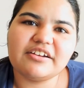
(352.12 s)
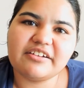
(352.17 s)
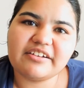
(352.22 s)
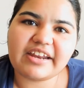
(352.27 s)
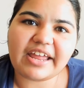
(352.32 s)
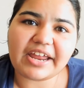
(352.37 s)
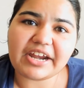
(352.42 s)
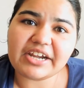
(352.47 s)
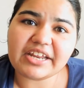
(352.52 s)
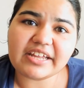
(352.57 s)

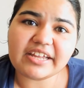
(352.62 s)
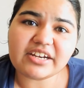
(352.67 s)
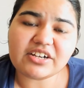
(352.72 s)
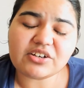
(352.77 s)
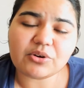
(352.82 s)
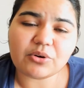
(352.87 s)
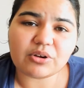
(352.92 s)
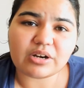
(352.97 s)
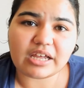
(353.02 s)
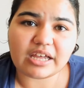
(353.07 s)
read
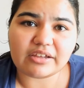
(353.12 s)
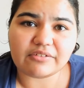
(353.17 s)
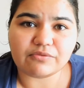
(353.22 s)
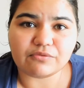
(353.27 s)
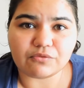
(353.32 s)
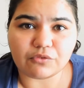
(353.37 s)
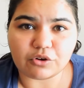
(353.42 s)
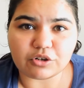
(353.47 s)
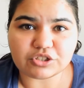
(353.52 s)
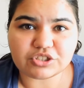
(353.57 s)
it or I've
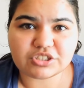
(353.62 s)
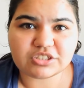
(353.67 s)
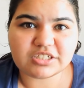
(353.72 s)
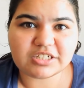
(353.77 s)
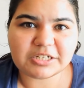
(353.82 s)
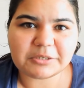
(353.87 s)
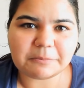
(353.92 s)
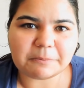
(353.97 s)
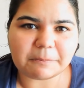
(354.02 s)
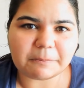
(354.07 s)
watched
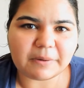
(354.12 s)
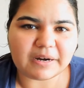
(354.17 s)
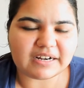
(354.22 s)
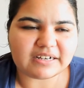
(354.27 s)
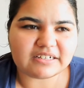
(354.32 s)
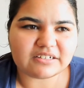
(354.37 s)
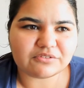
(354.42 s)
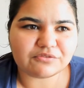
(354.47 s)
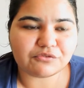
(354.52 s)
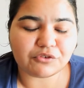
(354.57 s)
it,
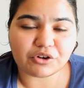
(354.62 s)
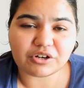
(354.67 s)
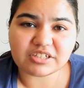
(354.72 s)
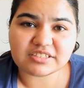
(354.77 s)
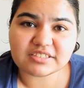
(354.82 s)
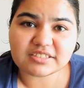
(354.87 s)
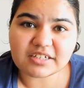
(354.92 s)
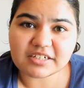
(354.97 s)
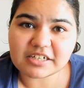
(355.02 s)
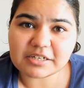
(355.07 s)
but for a
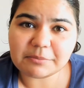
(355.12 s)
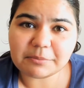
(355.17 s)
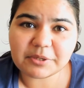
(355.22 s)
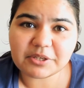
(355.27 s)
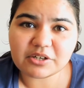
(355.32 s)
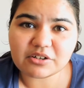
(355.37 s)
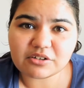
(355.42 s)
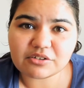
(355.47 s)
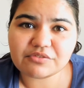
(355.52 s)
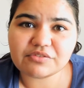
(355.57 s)
certain
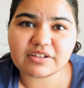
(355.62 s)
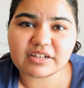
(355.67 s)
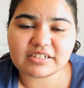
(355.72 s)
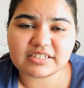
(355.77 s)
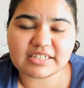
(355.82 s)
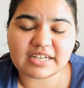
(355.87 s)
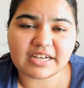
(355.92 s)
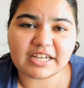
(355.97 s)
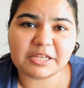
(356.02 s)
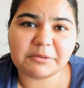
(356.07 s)
period
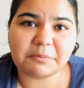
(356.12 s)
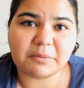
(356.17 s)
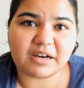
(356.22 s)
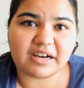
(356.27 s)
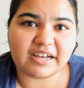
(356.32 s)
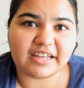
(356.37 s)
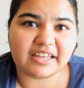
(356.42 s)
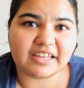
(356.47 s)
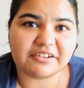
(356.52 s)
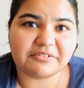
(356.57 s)
of time
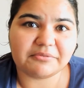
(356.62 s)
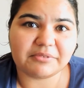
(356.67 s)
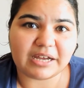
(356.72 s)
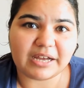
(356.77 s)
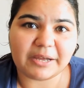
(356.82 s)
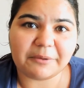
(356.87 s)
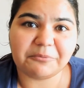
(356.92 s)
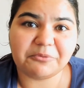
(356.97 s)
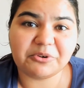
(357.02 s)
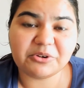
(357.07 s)
I
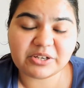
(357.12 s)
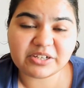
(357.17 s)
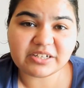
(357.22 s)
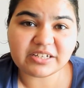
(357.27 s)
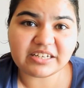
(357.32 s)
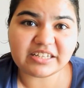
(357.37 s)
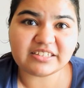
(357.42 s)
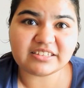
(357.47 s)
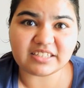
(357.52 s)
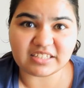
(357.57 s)
am
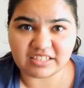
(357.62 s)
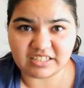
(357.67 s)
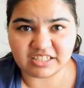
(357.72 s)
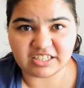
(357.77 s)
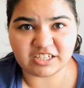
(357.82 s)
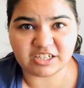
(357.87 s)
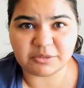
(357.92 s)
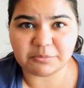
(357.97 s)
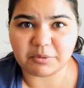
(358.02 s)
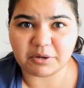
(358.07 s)
really
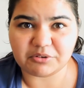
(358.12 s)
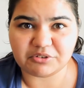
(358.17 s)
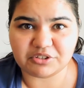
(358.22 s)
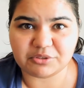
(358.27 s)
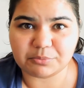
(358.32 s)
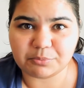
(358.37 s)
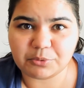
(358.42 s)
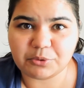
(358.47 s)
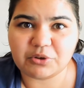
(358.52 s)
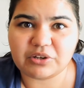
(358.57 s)
thinking about
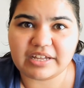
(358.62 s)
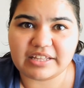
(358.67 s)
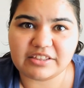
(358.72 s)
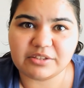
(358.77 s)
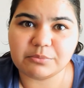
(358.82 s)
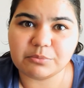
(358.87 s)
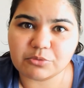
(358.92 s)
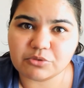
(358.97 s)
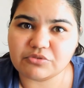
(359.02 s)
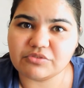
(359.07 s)
the book and
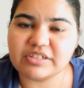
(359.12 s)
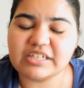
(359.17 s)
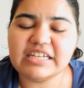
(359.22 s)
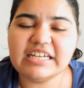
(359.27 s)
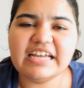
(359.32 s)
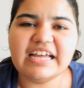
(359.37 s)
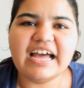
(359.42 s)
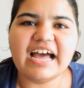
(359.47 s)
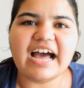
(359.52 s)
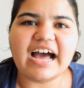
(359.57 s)
the
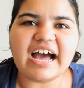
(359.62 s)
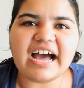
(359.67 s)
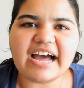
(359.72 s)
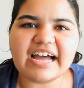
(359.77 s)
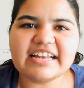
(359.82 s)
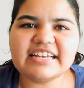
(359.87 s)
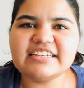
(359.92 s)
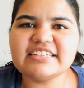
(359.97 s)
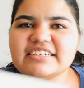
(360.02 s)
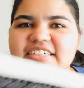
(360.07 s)
movie.
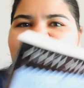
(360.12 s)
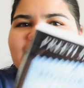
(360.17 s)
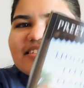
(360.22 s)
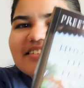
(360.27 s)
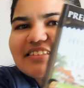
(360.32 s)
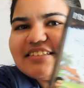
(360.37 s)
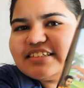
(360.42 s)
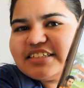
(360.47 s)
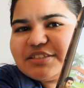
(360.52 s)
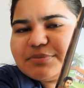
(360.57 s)
And
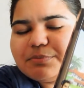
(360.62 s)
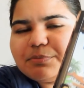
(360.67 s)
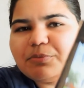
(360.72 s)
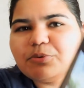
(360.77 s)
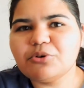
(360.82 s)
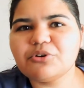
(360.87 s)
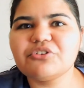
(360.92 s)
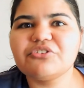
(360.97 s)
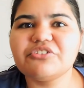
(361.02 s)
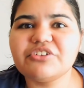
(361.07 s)
this
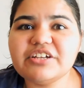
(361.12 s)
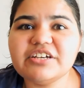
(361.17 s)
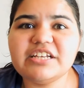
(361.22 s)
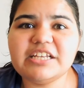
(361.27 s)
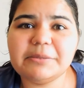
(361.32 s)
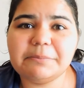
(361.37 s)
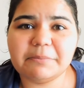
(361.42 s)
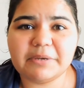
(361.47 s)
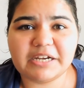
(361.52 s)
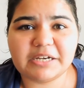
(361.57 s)
book
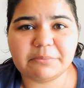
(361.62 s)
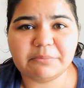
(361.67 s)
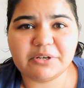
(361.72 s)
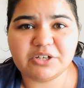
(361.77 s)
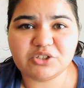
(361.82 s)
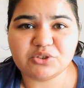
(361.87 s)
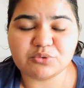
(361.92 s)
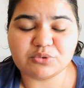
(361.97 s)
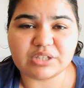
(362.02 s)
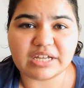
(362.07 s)
really made
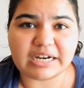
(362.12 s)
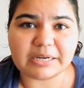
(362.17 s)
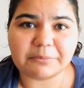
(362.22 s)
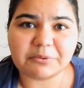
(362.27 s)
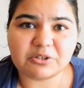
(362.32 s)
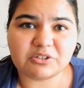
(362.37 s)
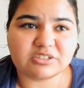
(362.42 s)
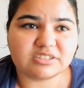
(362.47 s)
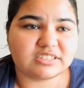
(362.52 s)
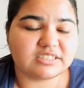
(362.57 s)
me do that,
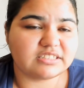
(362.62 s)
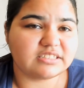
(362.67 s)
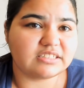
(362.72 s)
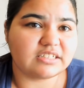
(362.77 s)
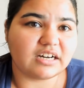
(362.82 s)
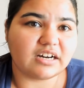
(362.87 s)
because